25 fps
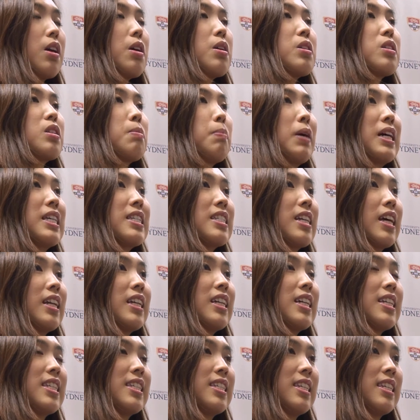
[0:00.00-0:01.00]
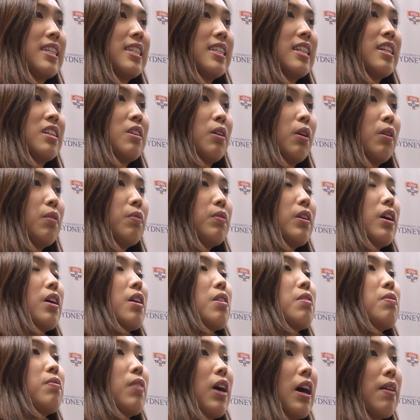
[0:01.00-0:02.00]
So my study consisted of
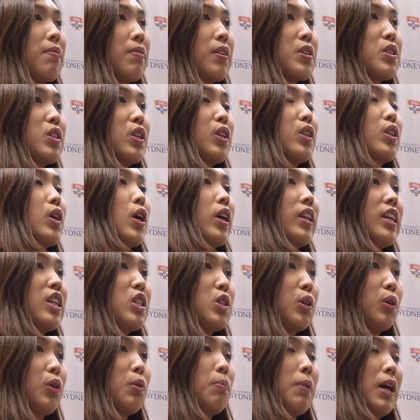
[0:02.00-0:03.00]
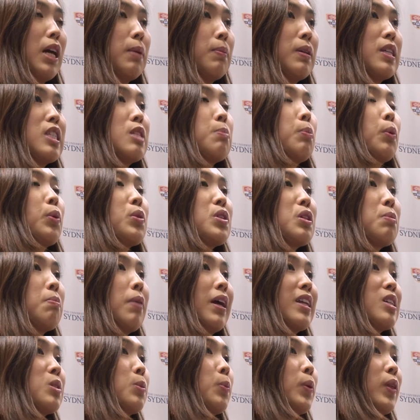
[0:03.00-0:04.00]
532 babies born to
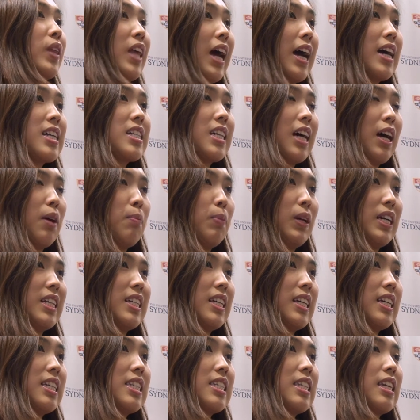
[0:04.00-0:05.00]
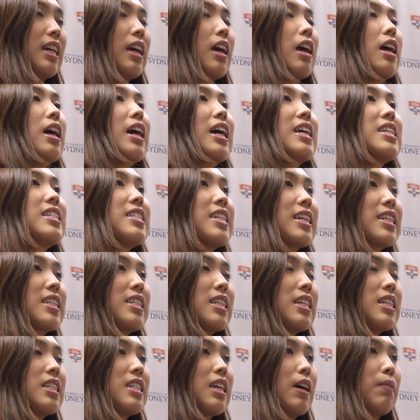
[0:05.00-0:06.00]
mothers without diabetes and
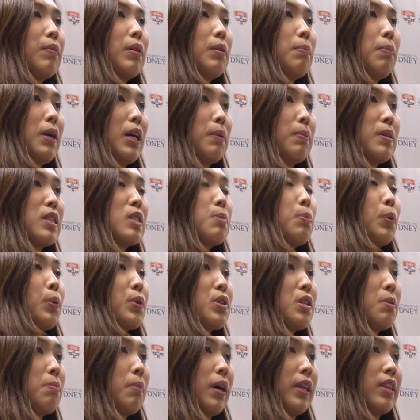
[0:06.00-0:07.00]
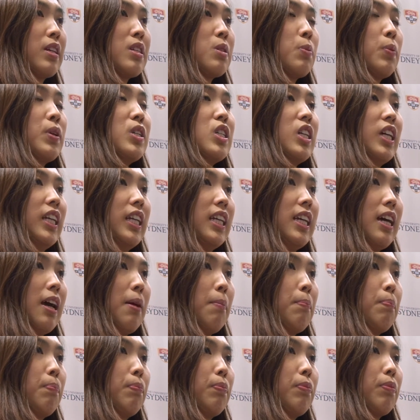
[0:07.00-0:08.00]
67 babies born to mothers with
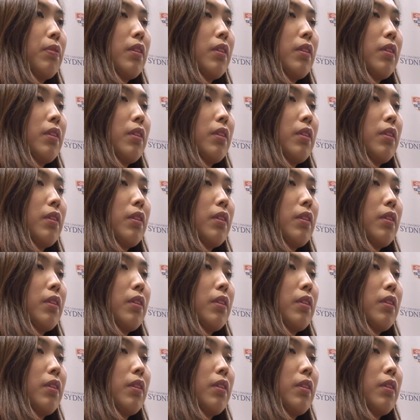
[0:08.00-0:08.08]
GDM.